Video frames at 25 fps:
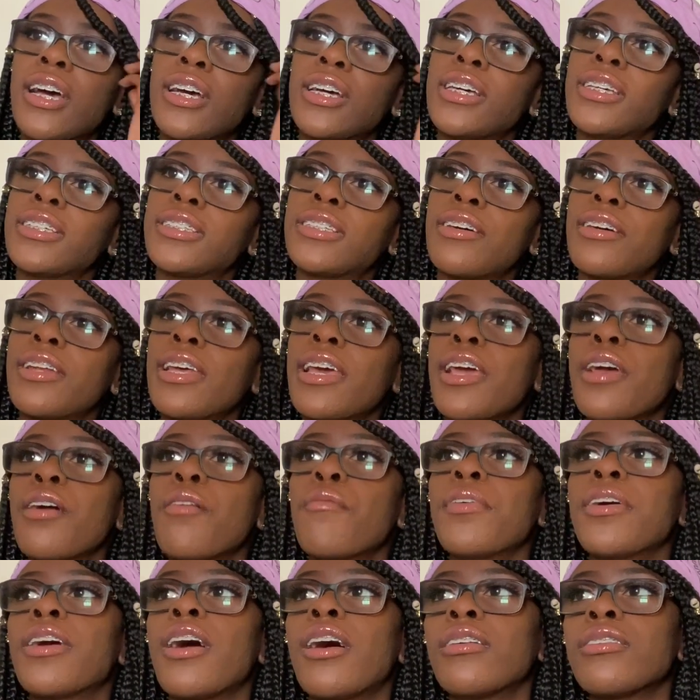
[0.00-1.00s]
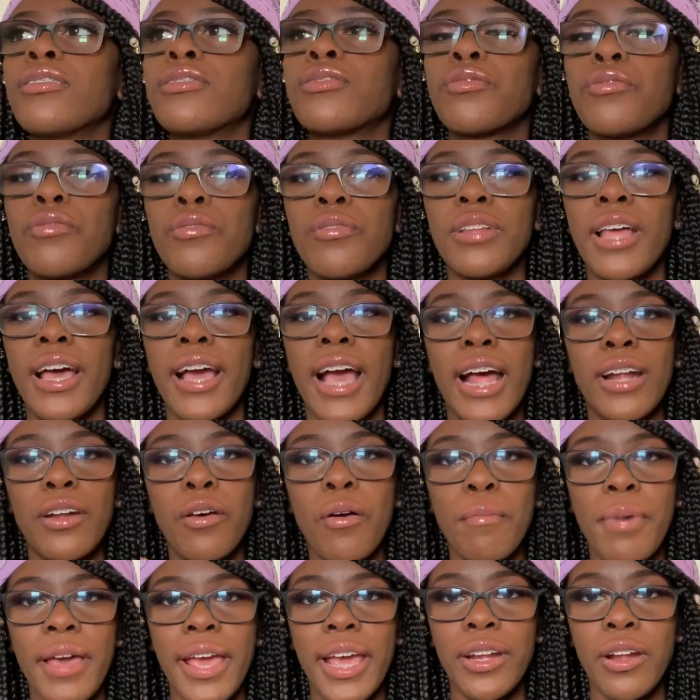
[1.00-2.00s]
So then we go to school. Like, I
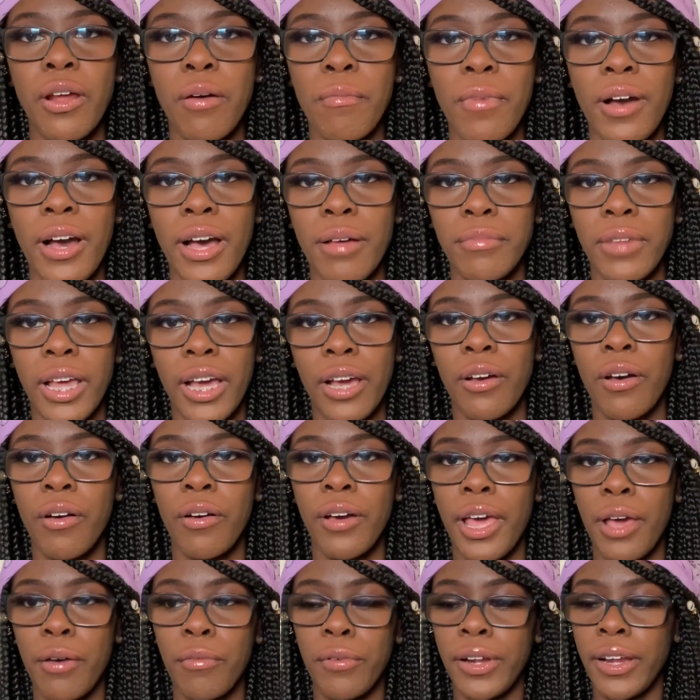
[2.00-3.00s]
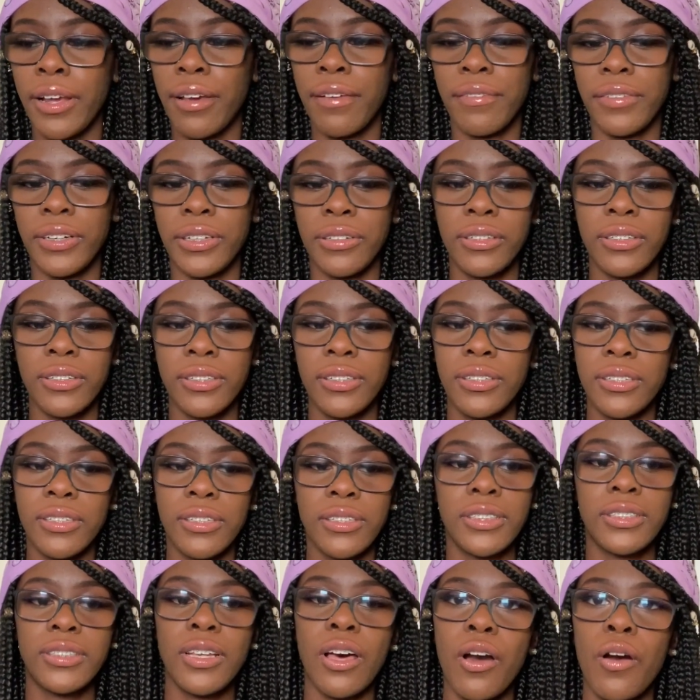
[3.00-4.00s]
don't pay no mom. Like, okay, whatever.
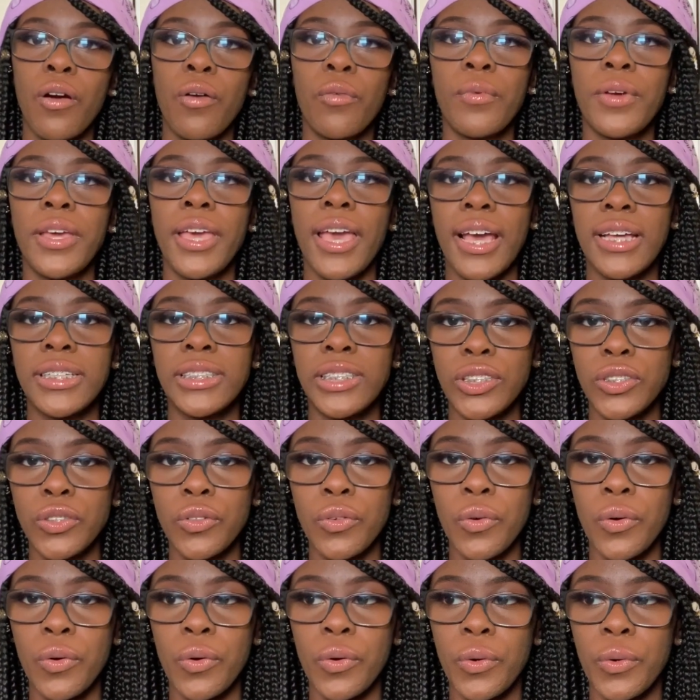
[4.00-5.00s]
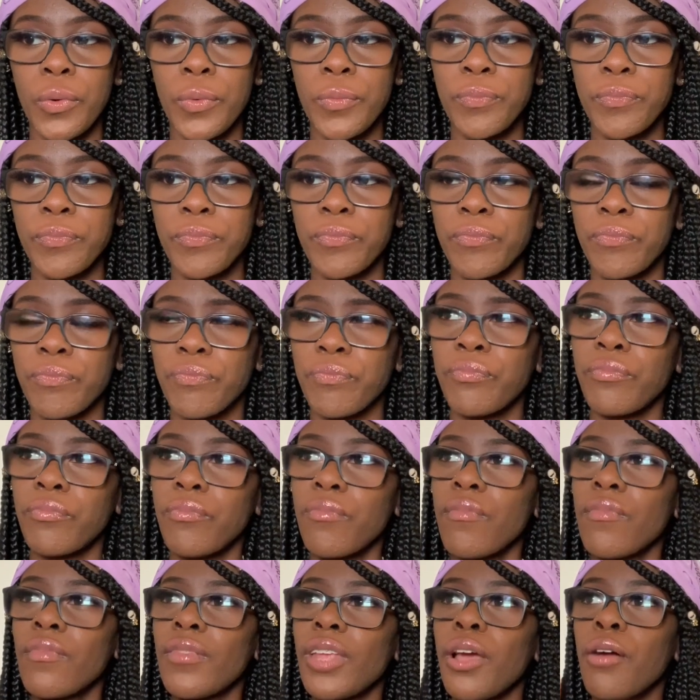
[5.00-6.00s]
So we head to school.
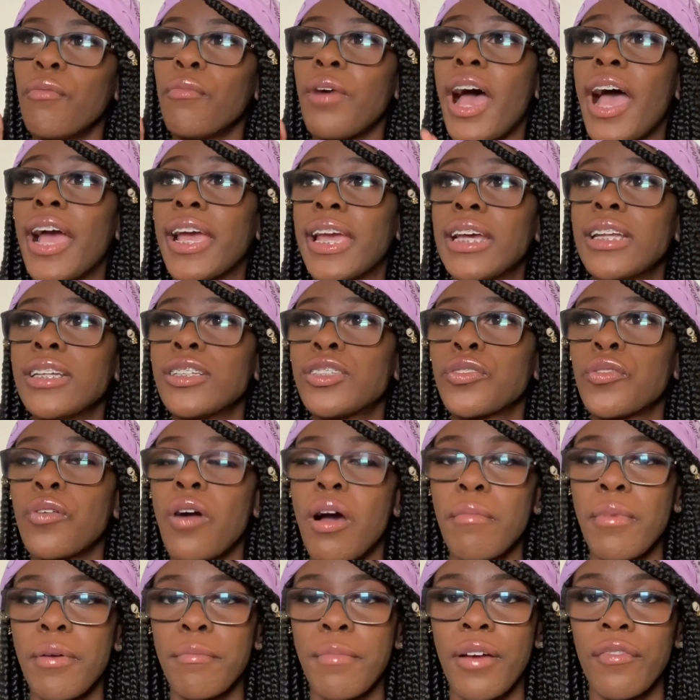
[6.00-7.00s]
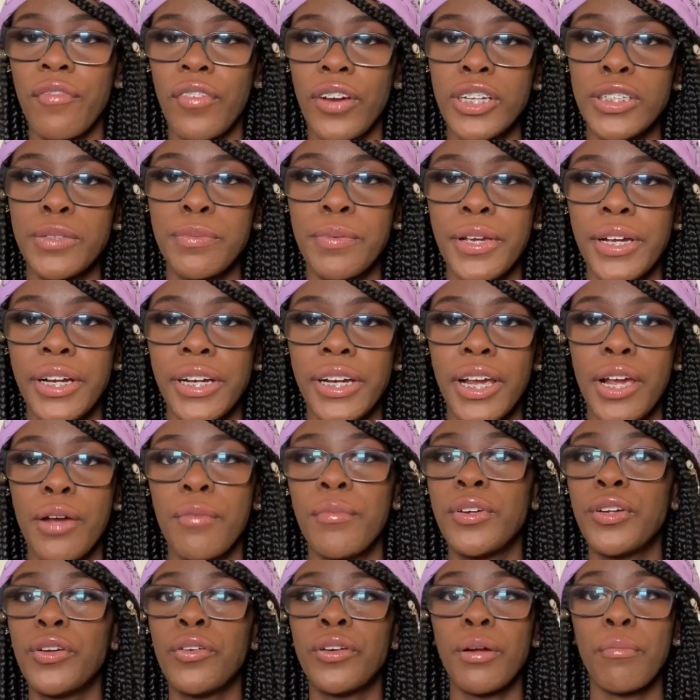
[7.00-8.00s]
I get to school. I'm in my first period.
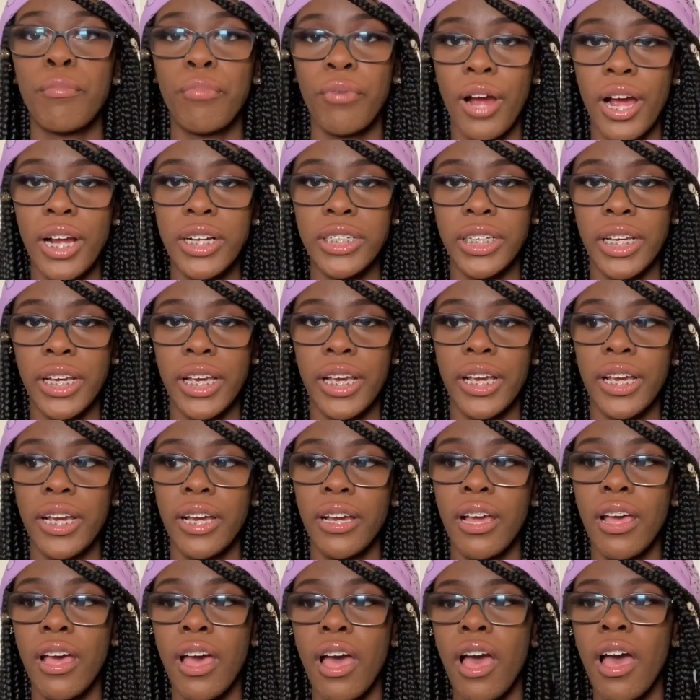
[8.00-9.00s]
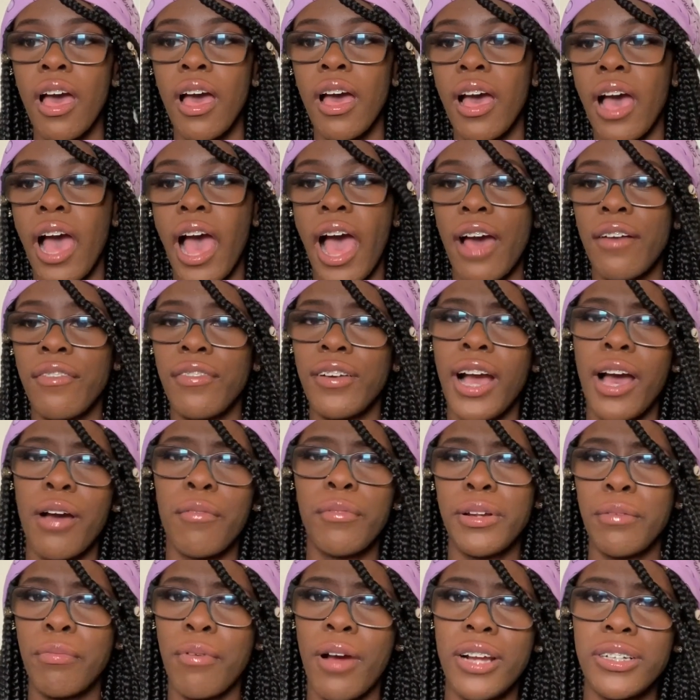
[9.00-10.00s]
We're doing a project. I forgot
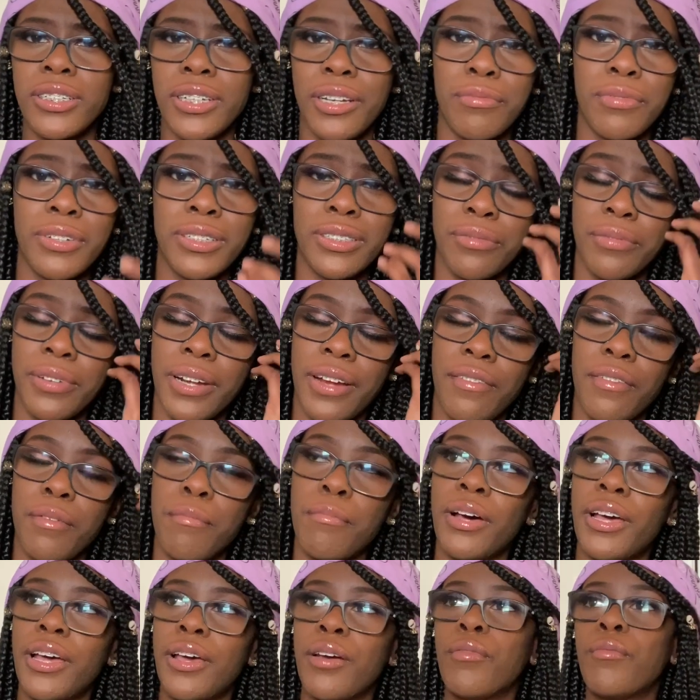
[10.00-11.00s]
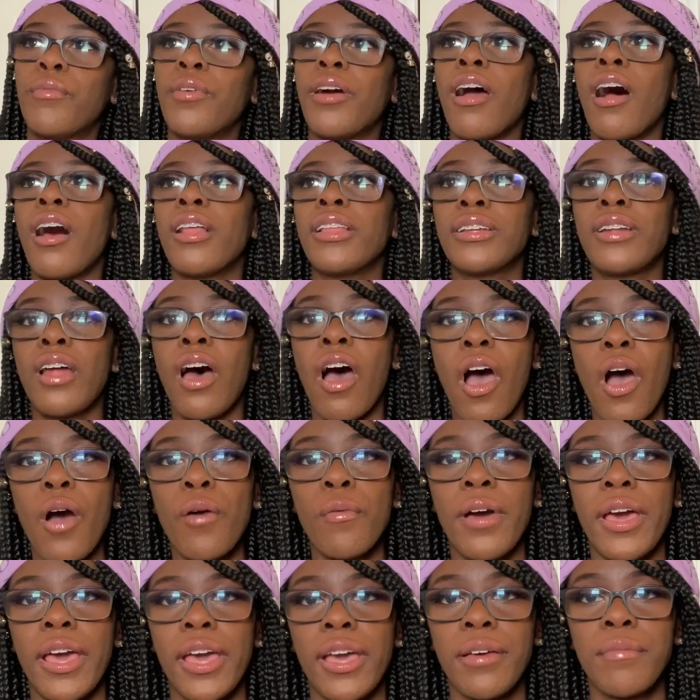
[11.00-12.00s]
what the project was or whatever, but we're all in the
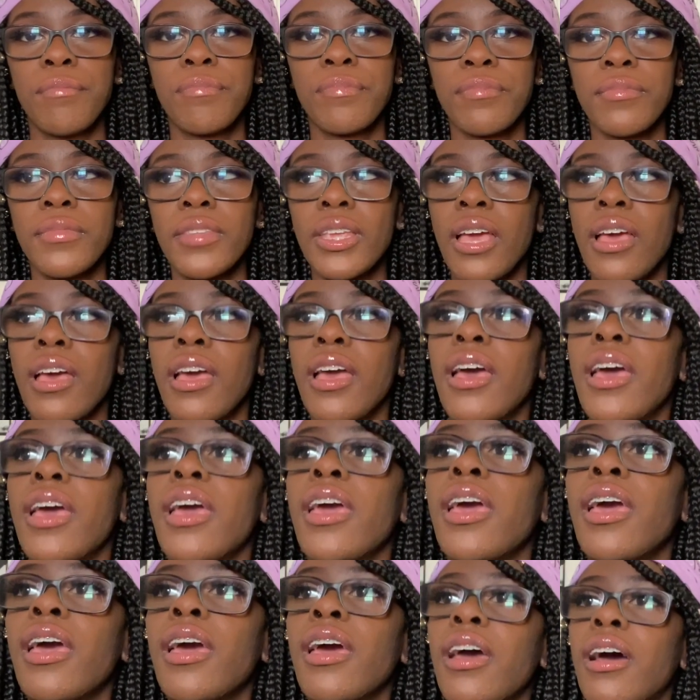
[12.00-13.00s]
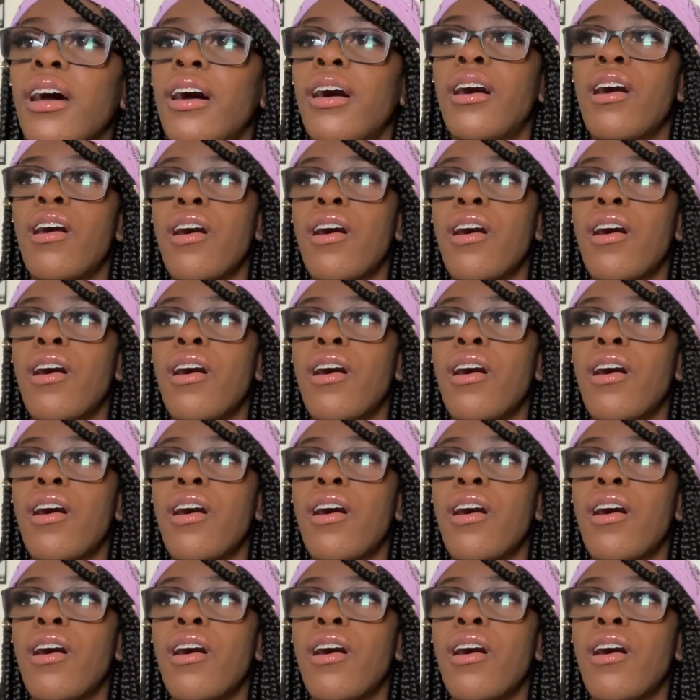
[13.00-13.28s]
hallway. And